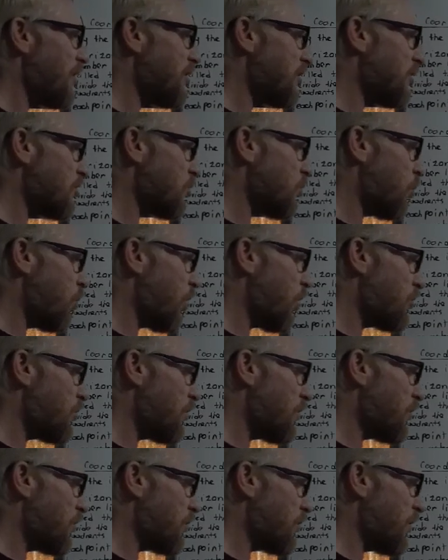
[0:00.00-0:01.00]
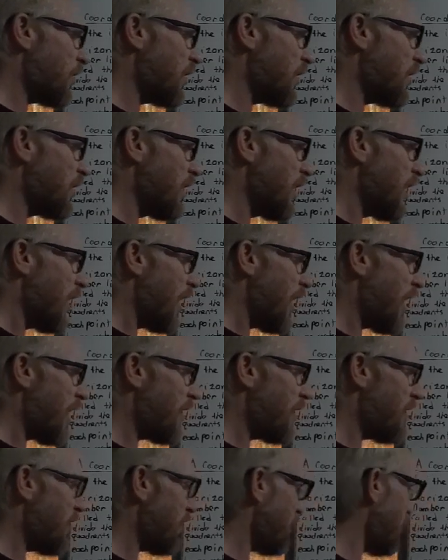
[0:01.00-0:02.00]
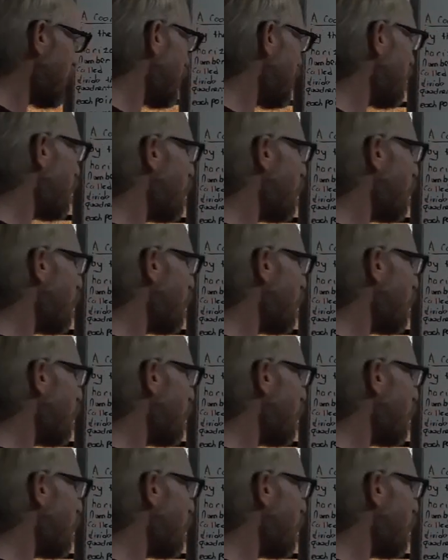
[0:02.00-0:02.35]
this is quadrant 3, and this is